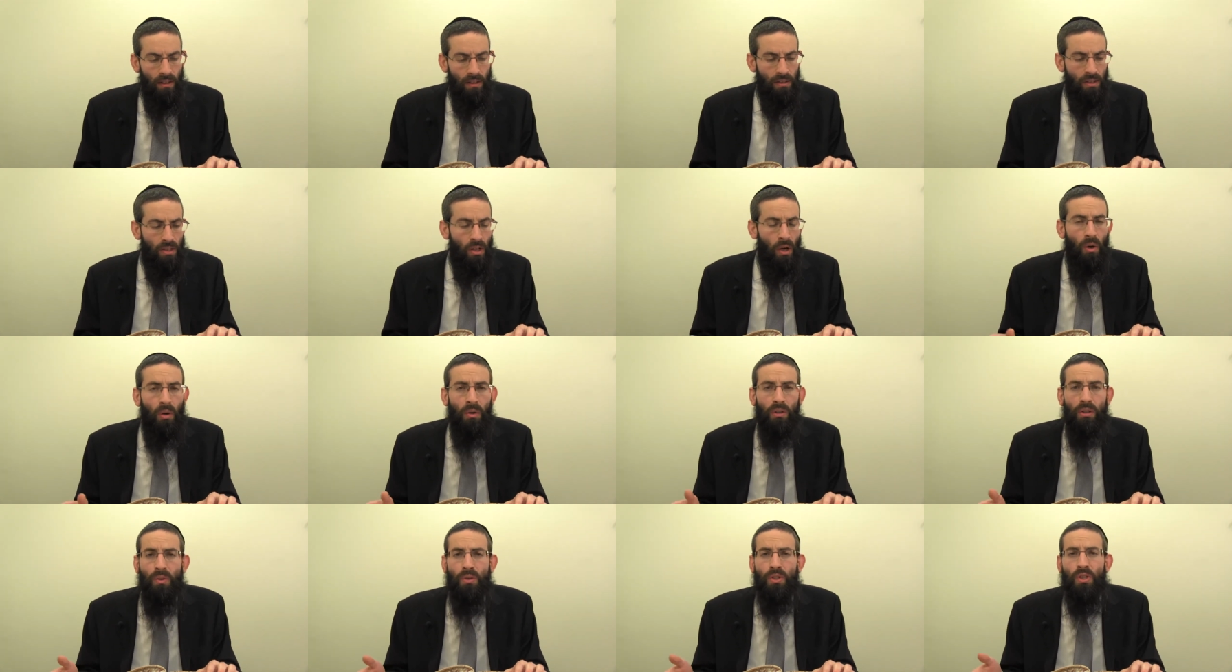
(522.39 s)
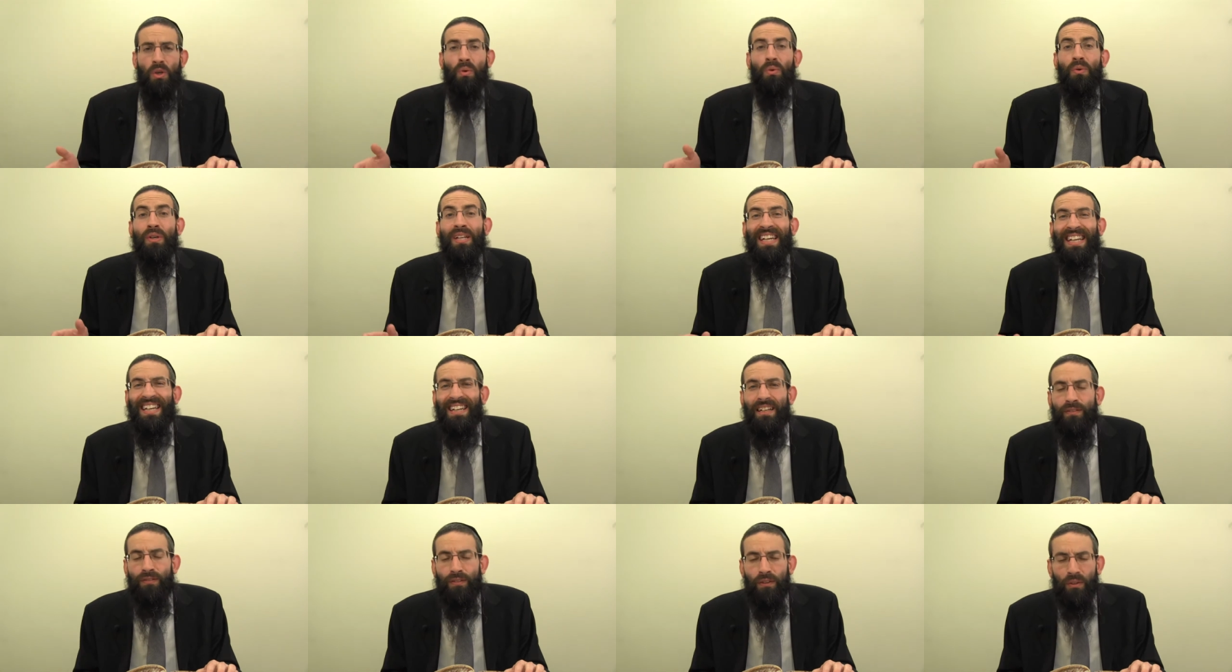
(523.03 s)
So there was no
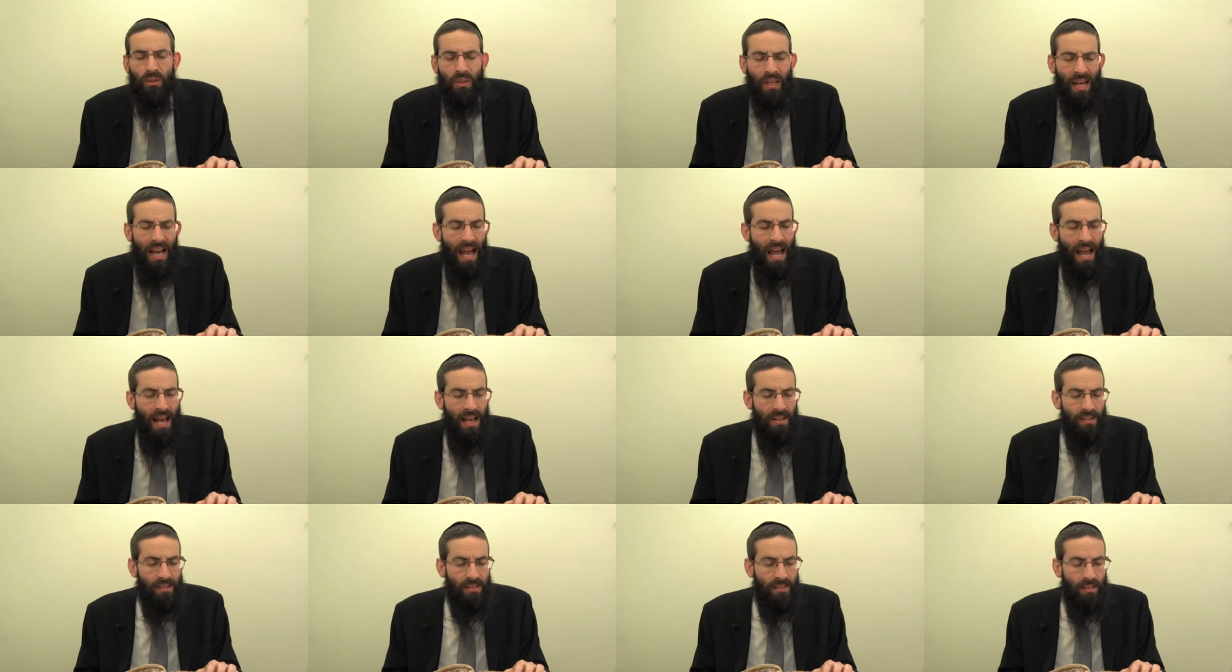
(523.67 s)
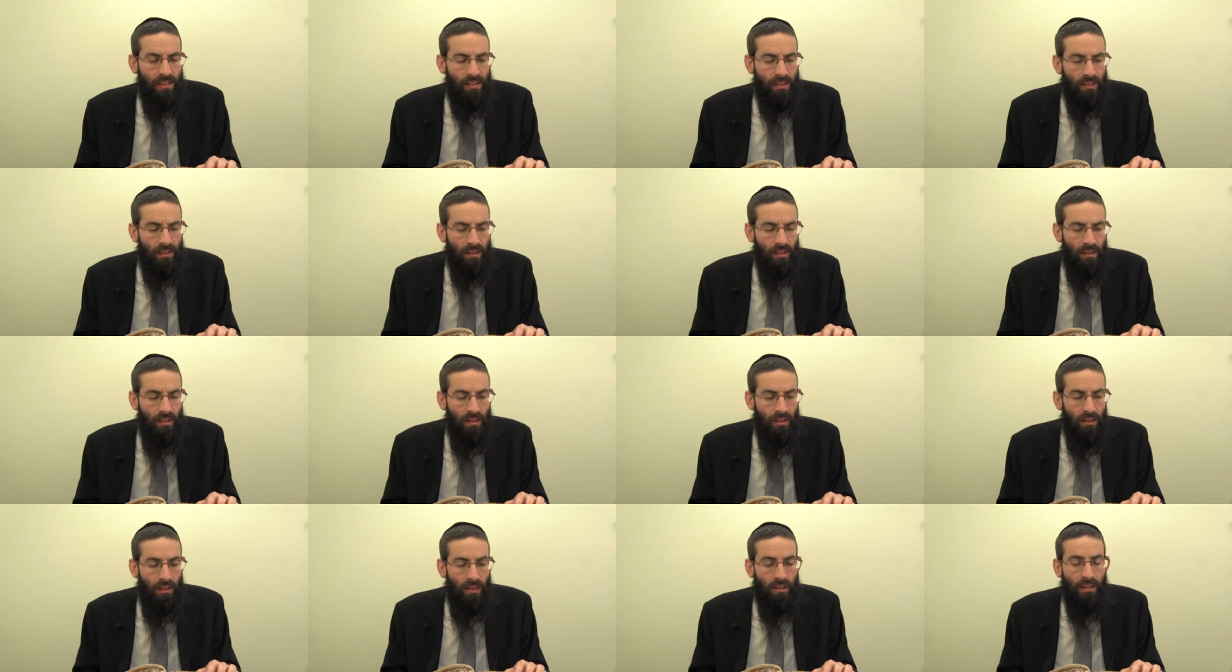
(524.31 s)
need for you to ask
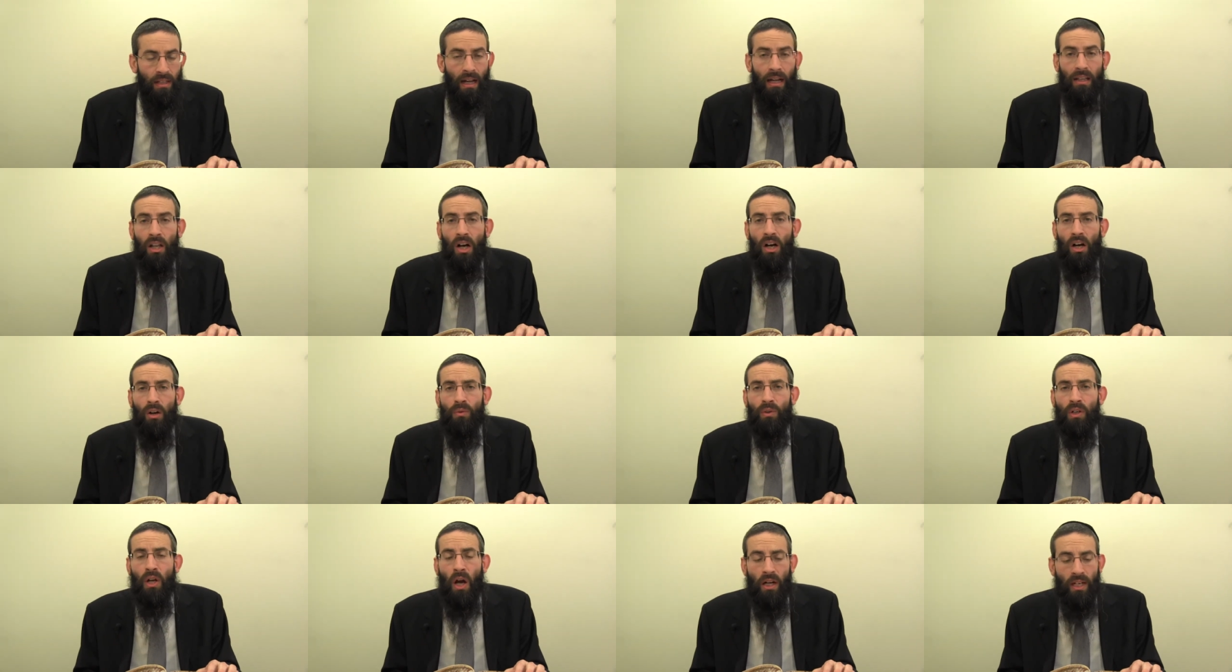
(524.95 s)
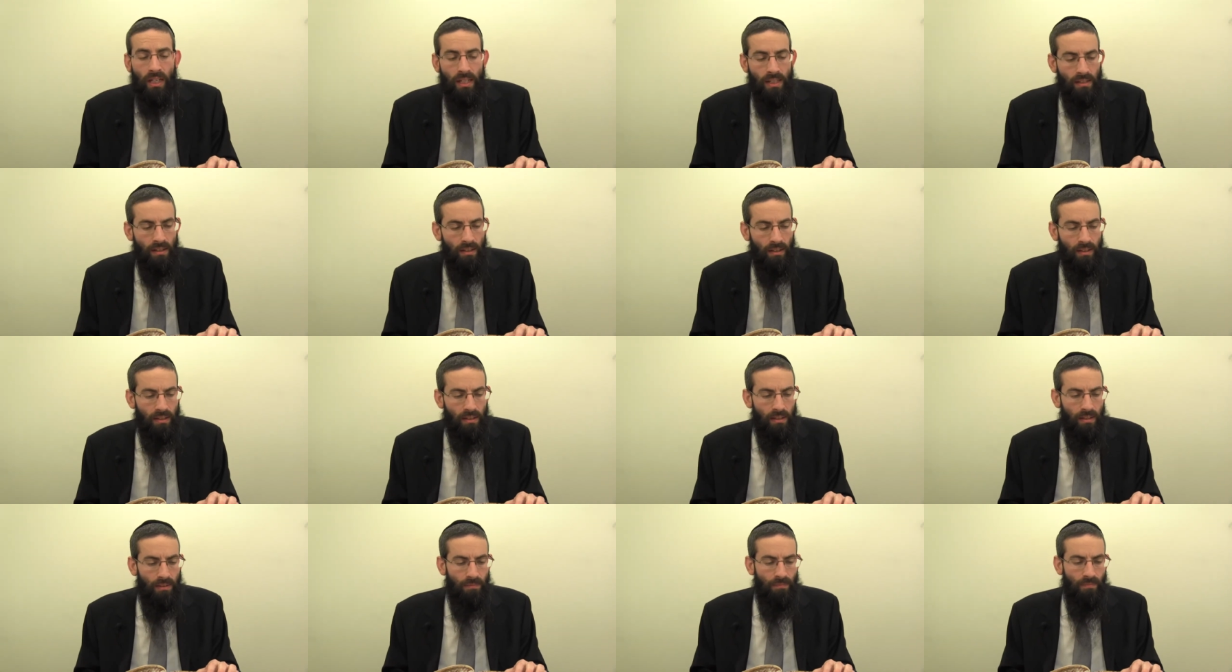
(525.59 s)
the halacha regarding
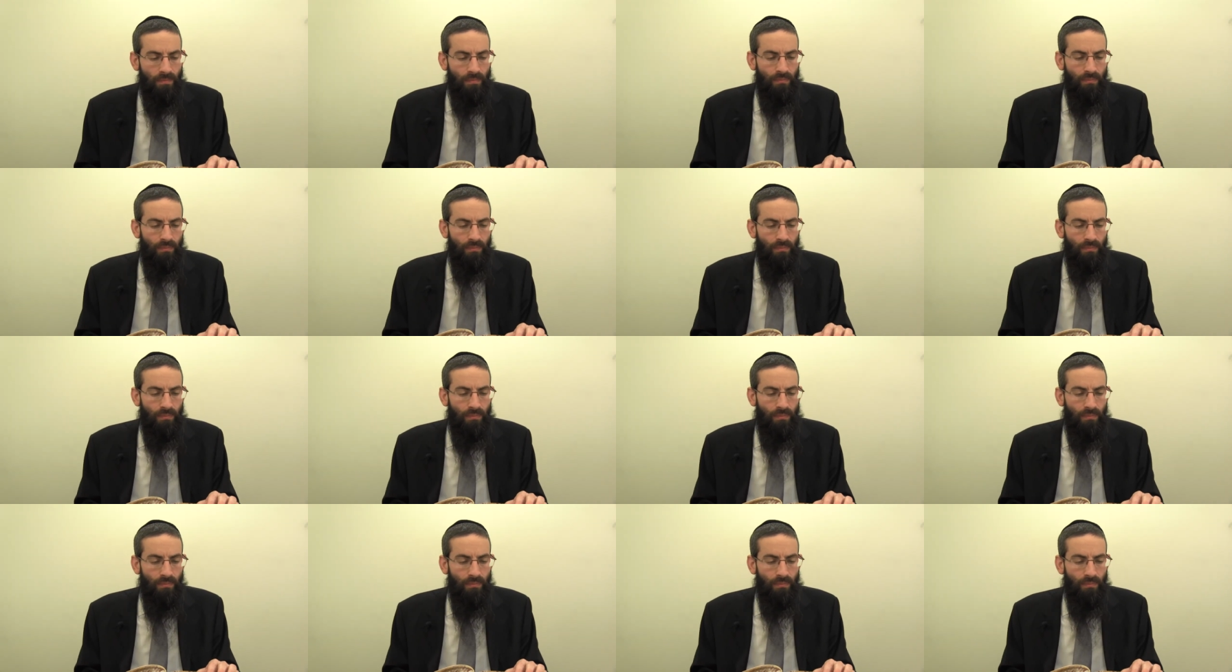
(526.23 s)
six.